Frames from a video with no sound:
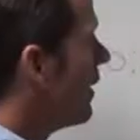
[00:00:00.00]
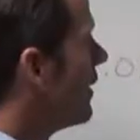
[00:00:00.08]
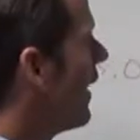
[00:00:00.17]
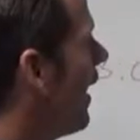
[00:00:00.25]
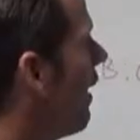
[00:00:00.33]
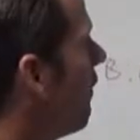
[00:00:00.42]

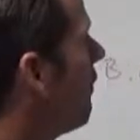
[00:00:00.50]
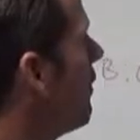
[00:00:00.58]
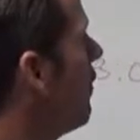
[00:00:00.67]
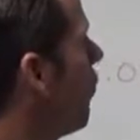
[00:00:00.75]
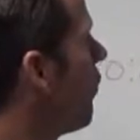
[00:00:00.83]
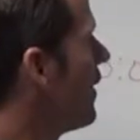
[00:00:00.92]
Now,
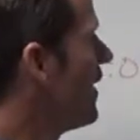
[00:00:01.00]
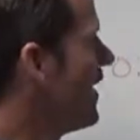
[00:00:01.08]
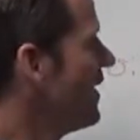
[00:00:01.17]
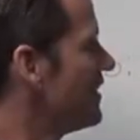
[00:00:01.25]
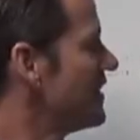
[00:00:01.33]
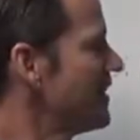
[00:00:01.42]
we
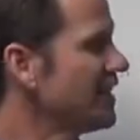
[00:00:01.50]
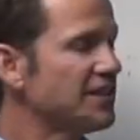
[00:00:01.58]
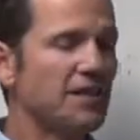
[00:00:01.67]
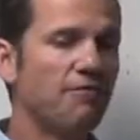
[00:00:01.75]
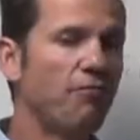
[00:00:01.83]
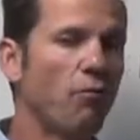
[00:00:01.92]
need
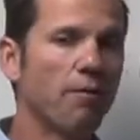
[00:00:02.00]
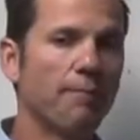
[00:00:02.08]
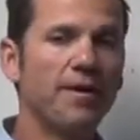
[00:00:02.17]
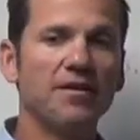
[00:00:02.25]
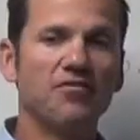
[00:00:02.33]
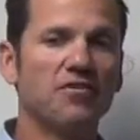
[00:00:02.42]
64
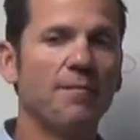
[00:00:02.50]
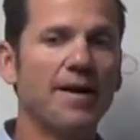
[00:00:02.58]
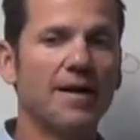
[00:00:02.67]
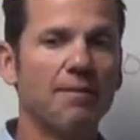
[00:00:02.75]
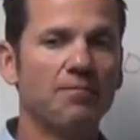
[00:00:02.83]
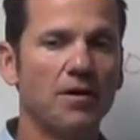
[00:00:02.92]
bits to
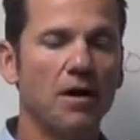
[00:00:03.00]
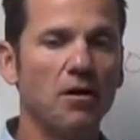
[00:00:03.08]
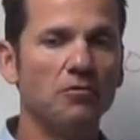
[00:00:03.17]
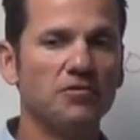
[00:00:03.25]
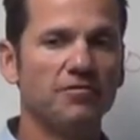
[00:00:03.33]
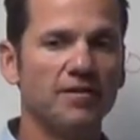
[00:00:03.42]
make up the
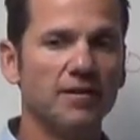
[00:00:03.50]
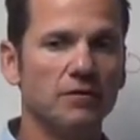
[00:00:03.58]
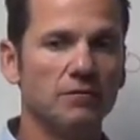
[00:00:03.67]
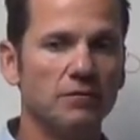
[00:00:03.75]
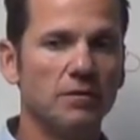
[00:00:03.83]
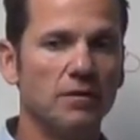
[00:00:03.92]
host
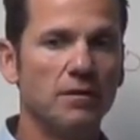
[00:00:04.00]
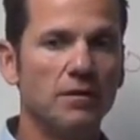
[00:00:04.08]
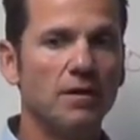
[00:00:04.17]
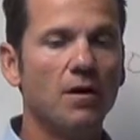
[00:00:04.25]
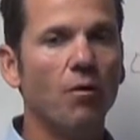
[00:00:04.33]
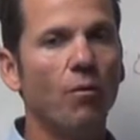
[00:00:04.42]
field.
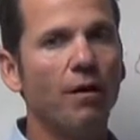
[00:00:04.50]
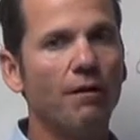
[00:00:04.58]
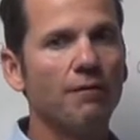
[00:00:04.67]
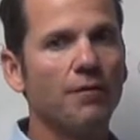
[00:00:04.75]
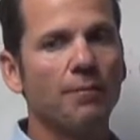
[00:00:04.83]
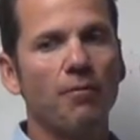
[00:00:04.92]

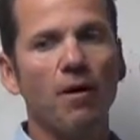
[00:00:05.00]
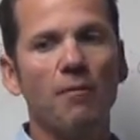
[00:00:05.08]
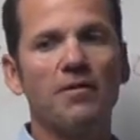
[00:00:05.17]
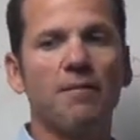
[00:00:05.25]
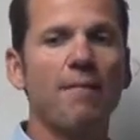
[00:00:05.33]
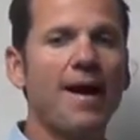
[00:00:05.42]
Well, the
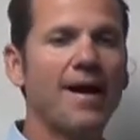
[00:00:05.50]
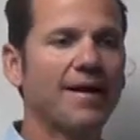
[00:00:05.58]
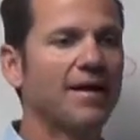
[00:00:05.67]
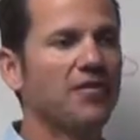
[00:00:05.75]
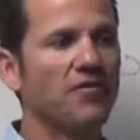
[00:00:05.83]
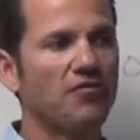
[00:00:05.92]
problem with a
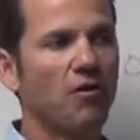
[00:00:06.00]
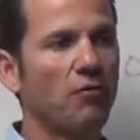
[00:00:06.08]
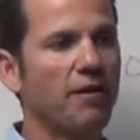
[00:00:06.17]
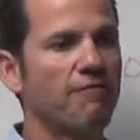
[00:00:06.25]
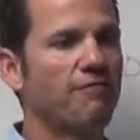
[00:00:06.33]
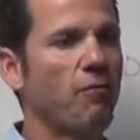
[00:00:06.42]
MAC is it's
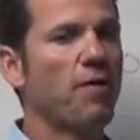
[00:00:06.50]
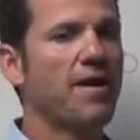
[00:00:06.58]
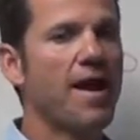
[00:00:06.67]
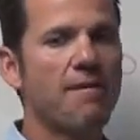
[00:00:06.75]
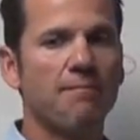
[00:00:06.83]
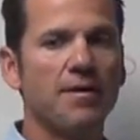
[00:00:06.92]
only
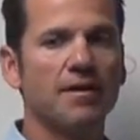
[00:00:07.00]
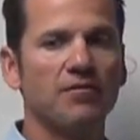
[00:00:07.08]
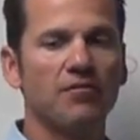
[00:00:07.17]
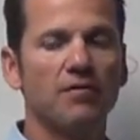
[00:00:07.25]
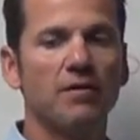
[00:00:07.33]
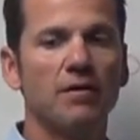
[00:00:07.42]
48
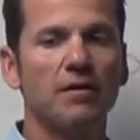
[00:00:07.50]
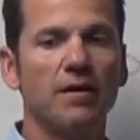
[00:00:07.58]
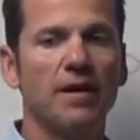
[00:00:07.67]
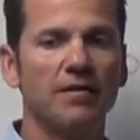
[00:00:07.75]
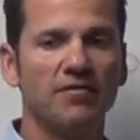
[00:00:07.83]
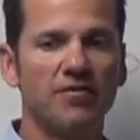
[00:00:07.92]
bits
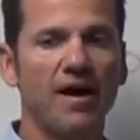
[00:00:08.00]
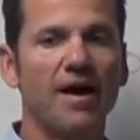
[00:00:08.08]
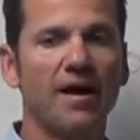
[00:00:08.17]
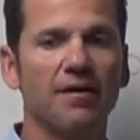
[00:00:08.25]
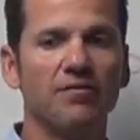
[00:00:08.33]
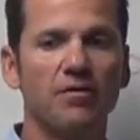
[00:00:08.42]
in
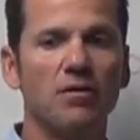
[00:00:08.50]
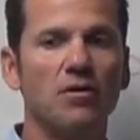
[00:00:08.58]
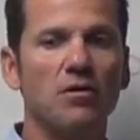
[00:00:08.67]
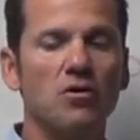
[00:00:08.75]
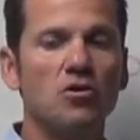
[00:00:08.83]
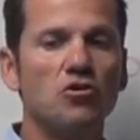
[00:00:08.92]
size.
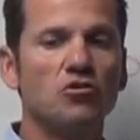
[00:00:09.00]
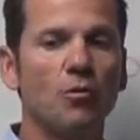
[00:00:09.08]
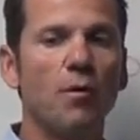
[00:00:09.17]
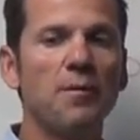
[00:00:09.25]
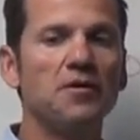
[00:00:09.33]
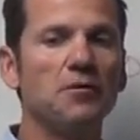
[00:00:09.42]
So
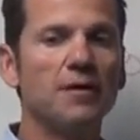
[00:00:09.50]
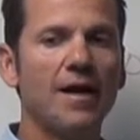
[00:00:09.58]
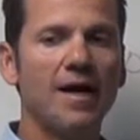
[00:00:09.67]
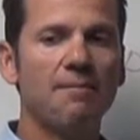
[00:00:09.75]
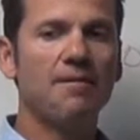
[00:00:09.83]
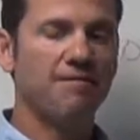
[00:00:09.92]
what we do in
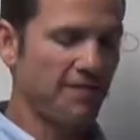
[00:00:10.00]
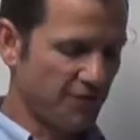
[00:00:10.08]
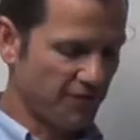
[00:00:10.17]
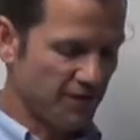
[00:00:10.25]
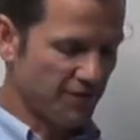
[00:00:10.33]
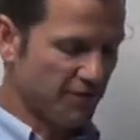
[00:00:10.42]

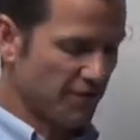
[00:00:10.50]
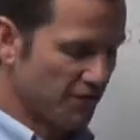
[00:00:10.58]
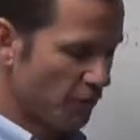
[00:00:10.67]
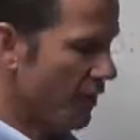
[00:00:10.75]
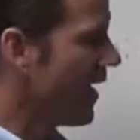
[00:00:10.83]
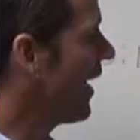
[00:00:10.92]
IPv6
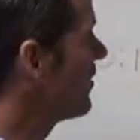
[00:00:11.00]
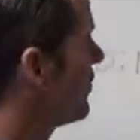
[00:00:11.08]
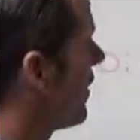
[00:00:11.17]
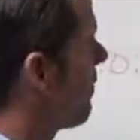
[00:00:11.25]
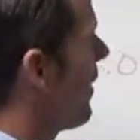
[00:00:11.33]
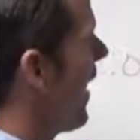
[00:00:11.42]
is we
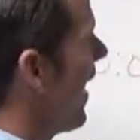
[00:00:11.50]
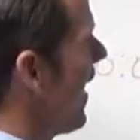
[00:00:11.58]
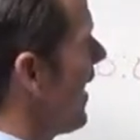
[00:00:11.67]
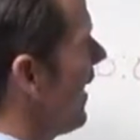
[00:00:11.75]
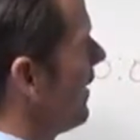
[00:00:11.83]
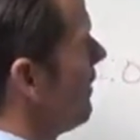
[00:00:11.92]
actually
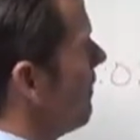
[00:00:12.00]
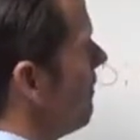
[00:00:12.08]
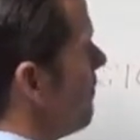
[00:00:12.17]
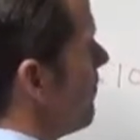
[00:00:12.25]
pad